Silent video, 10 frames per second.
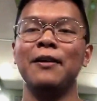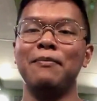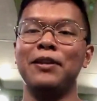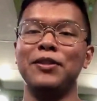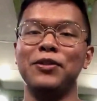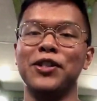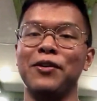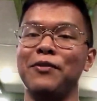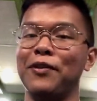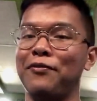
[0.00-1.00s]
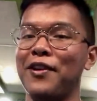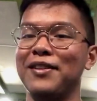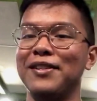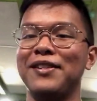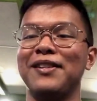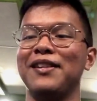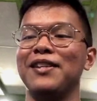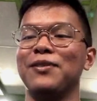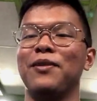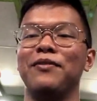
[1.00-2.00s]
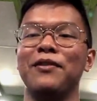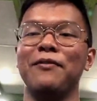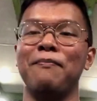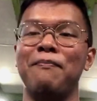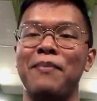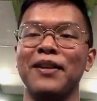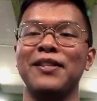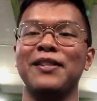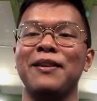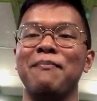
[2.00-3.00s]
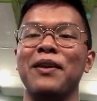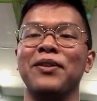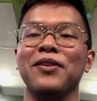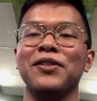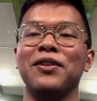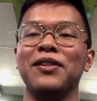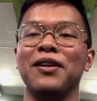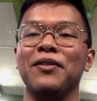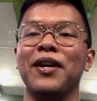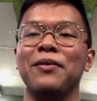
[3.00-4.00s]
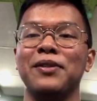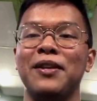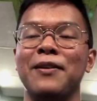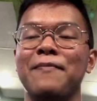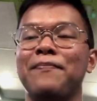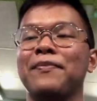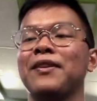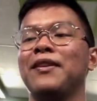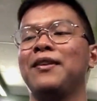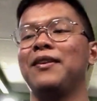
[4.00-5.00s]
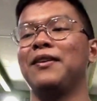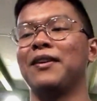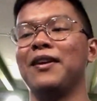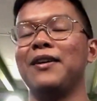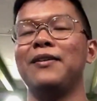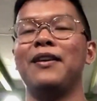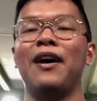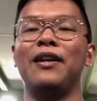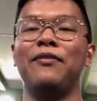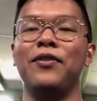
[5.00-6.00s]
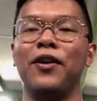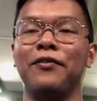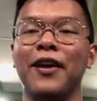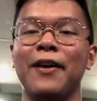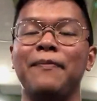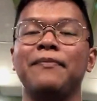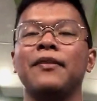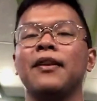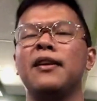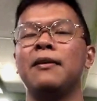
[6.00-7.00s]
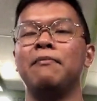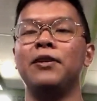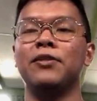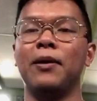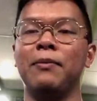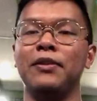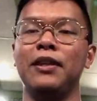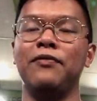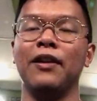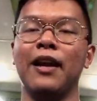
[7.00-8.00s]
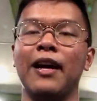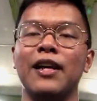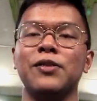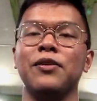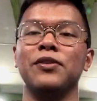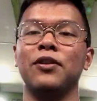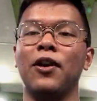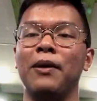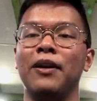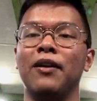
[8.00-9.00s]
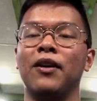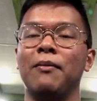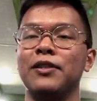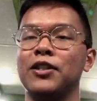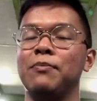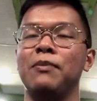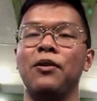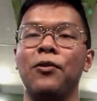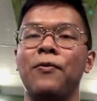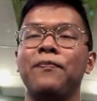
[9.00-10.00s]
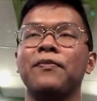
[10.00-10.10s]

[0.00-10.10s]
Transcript: Please do share it with your friends. It's one of the best menthol cigarettes out there, I would say. Okay, I'll leave you all of that. Please remember to leave a like as well as a comment down in the comment section below.